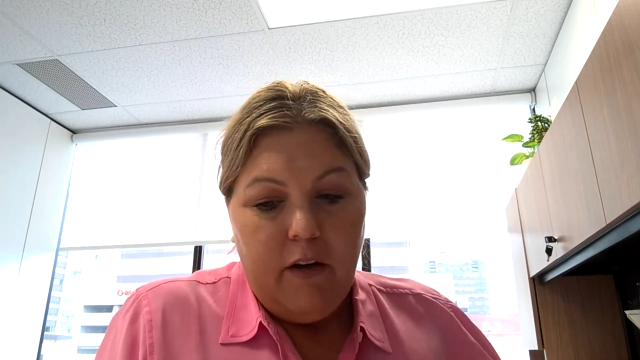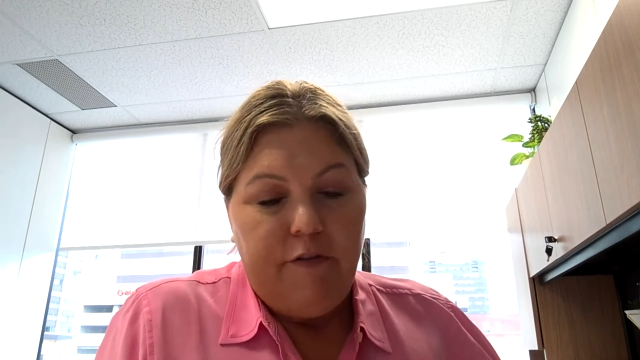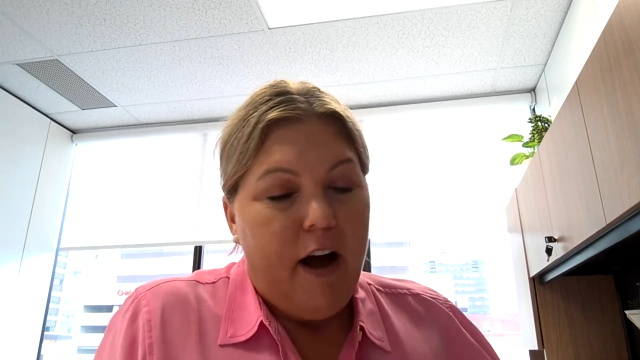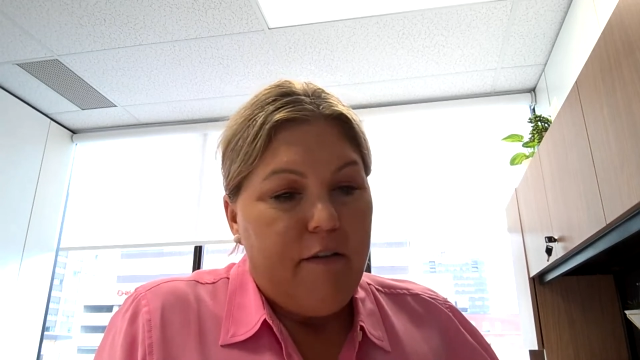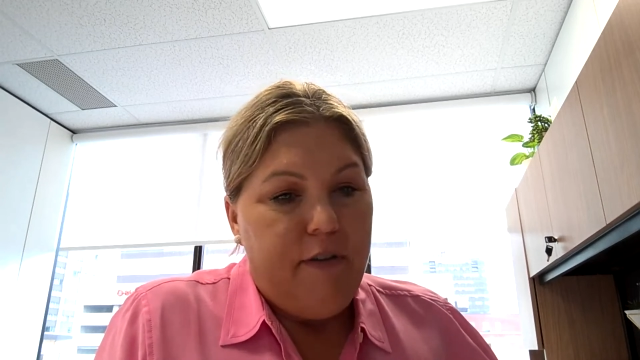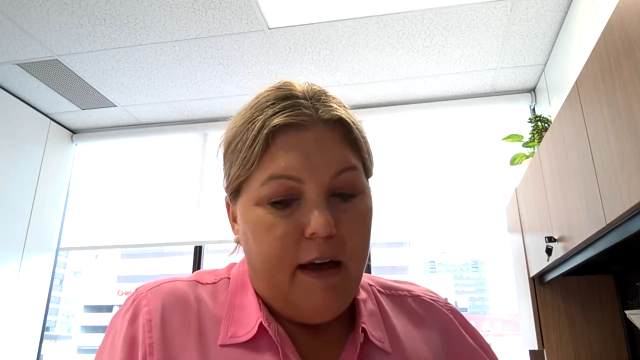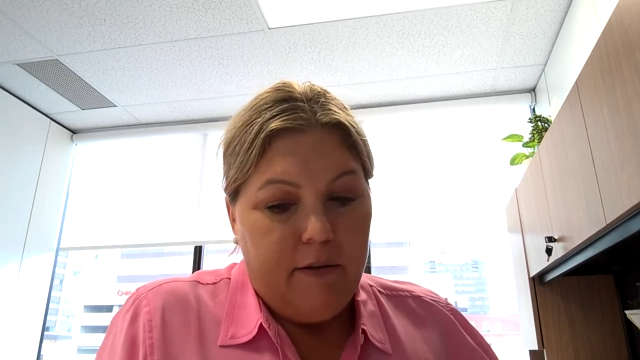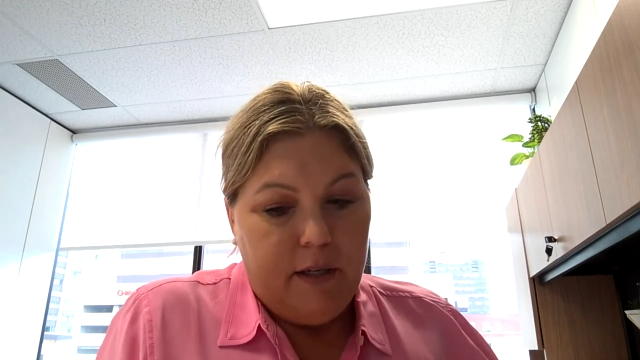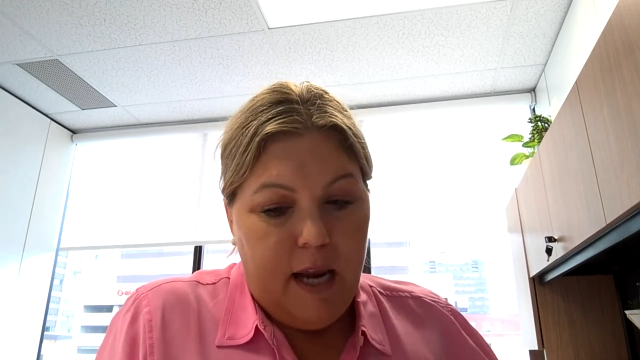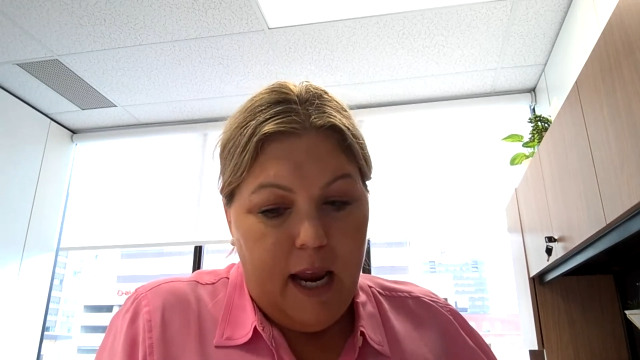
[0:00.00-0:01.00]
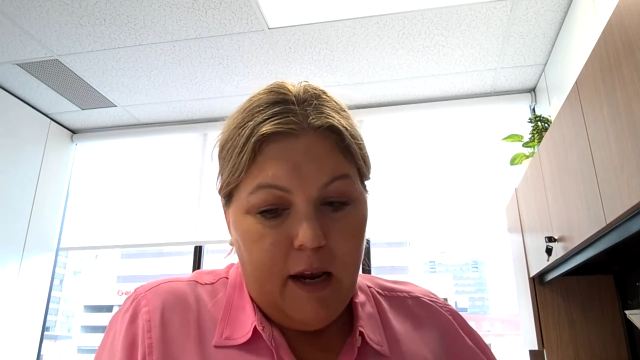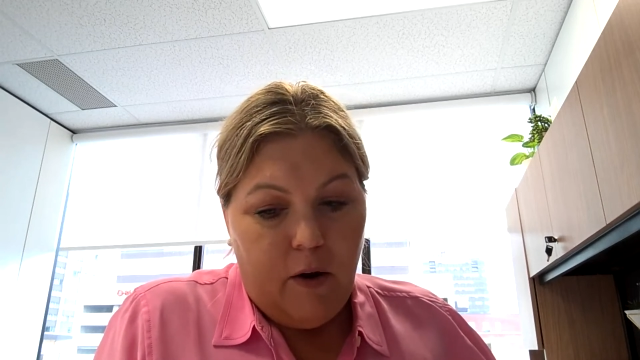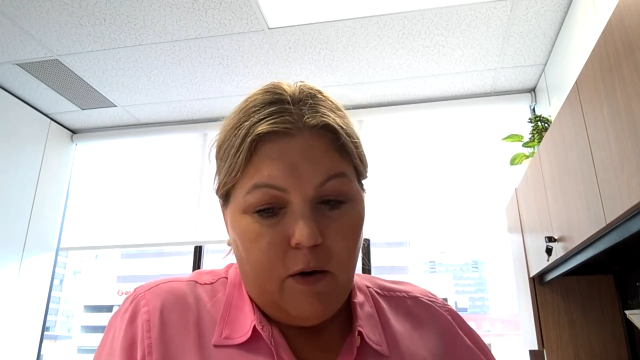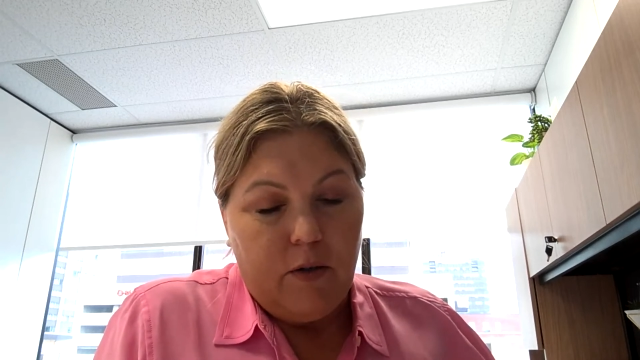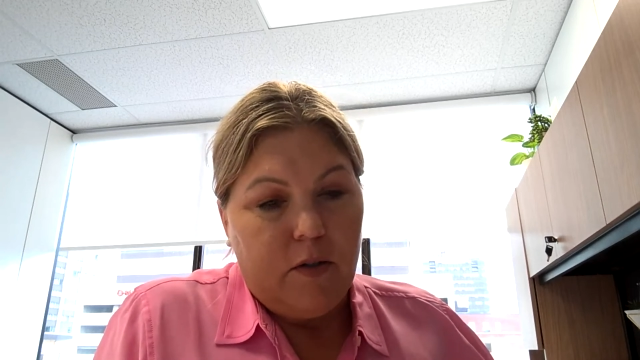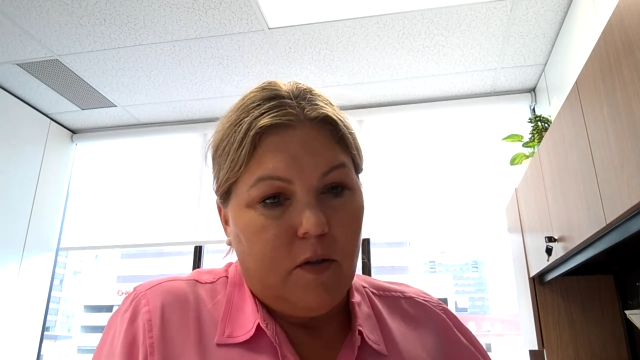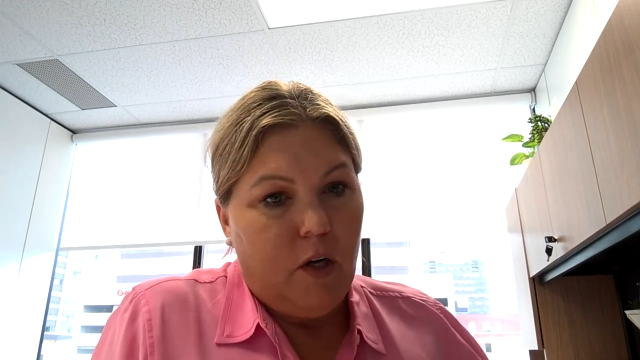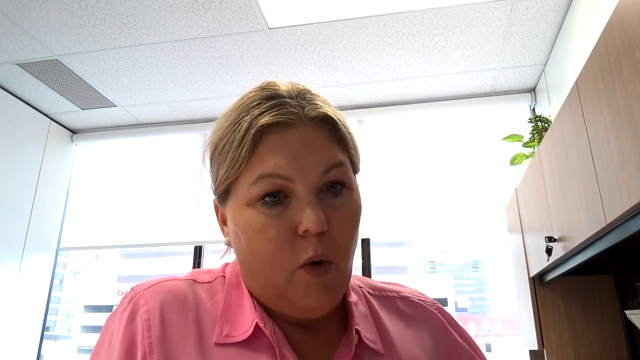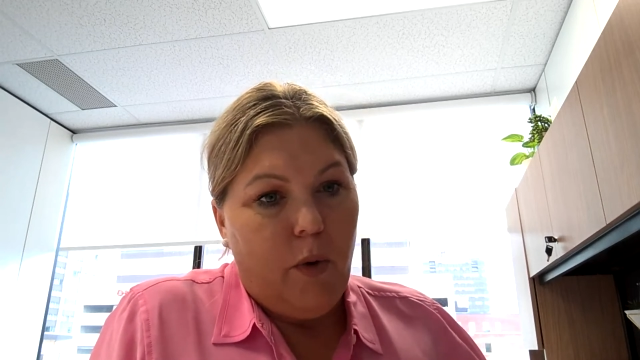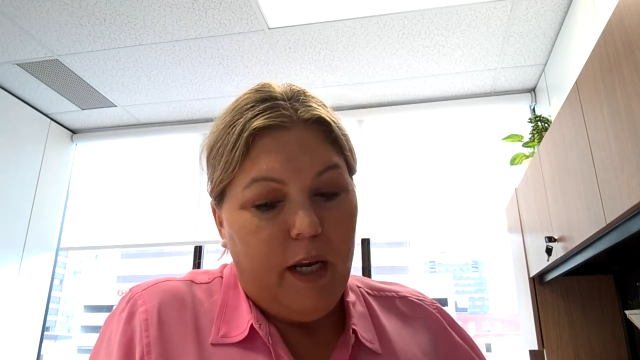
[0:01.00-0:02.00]
5,000 acres,
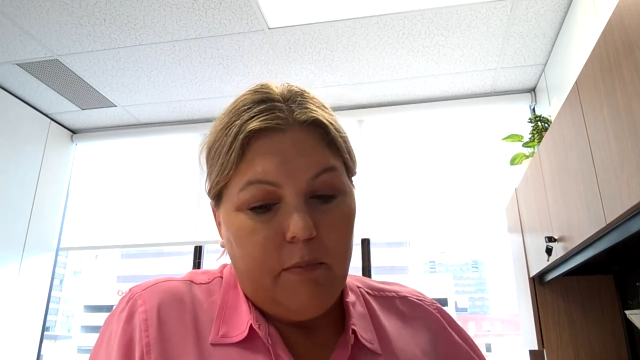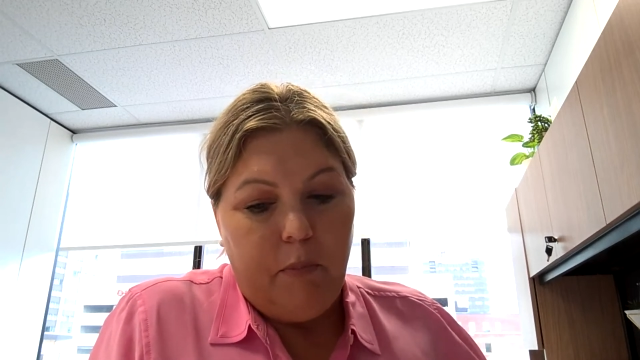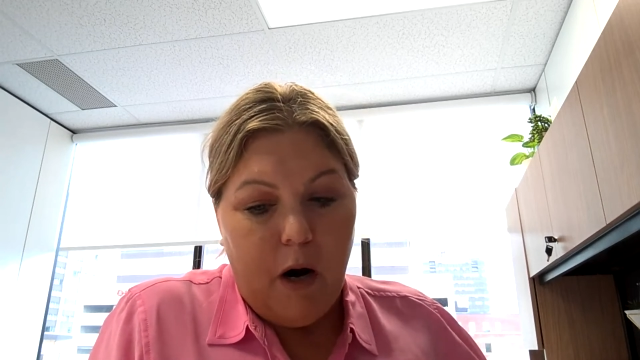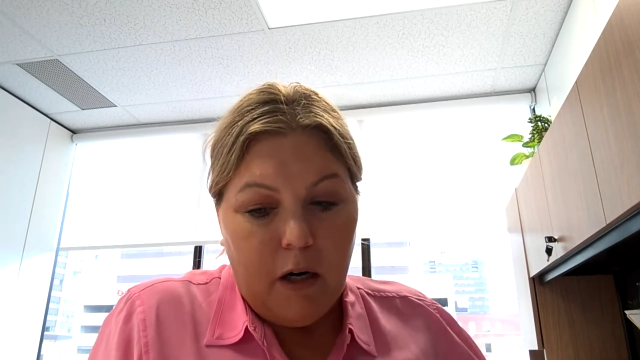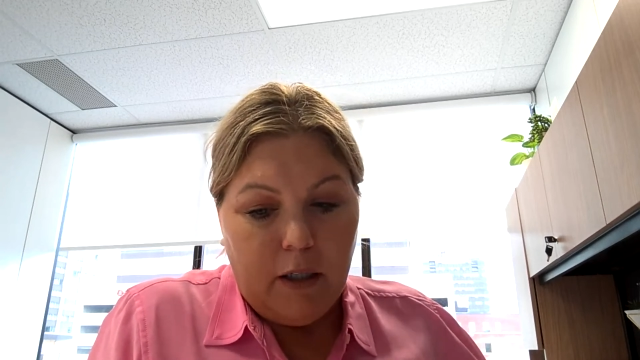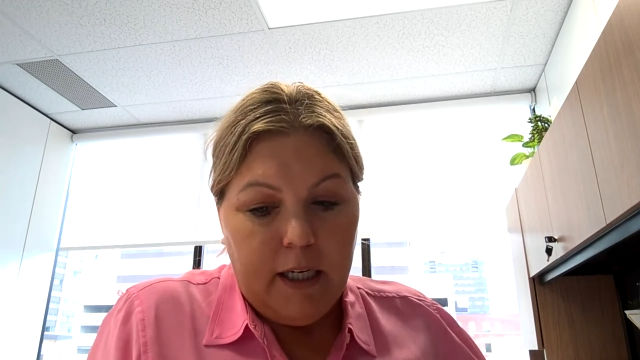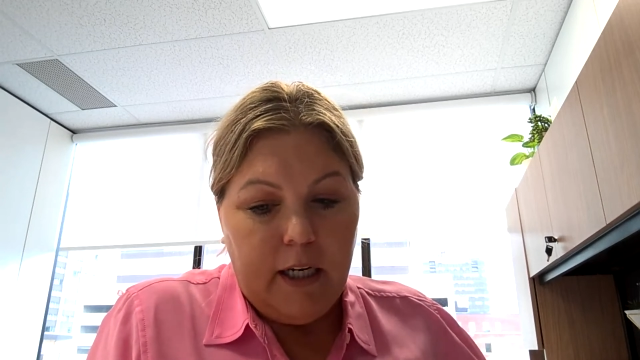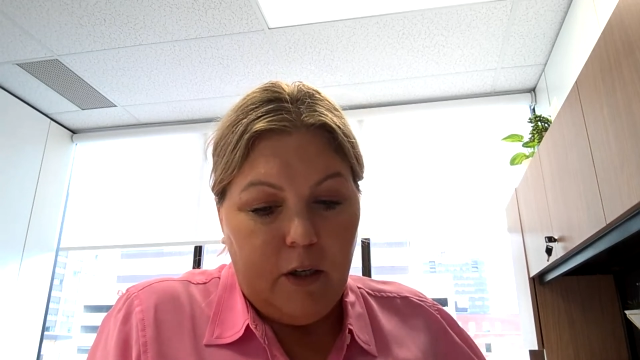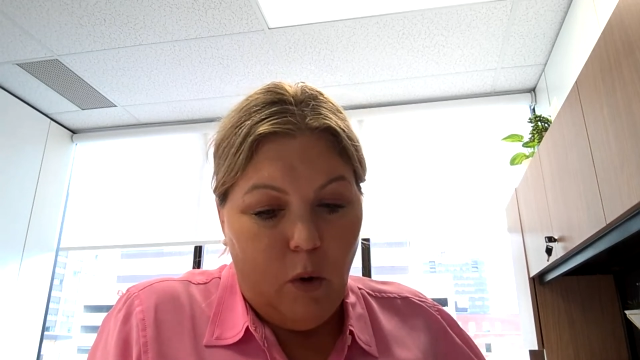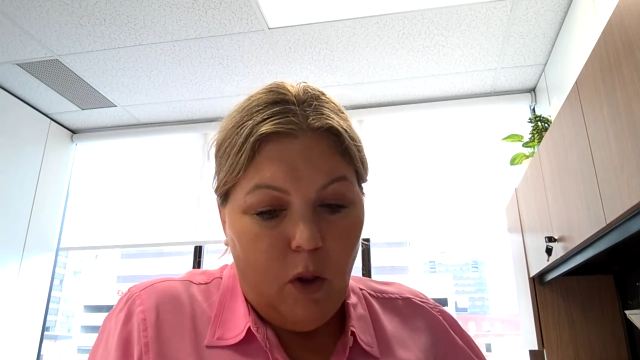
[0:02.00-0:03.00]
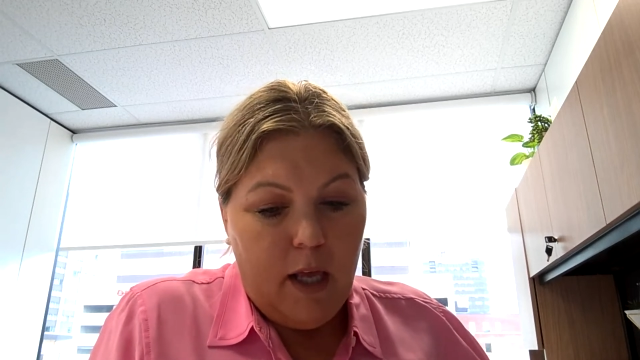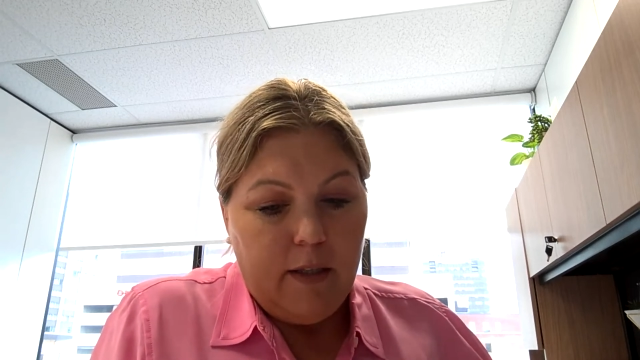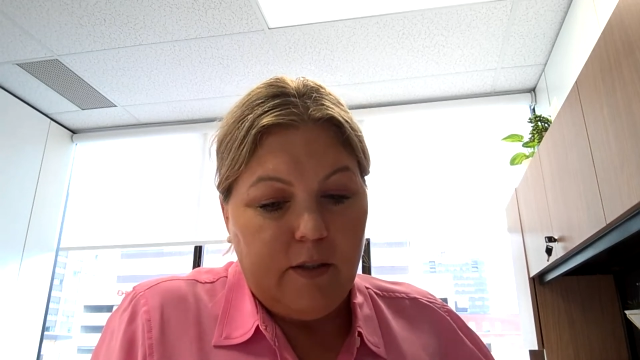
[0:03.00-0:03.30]
wheat, barley, canola.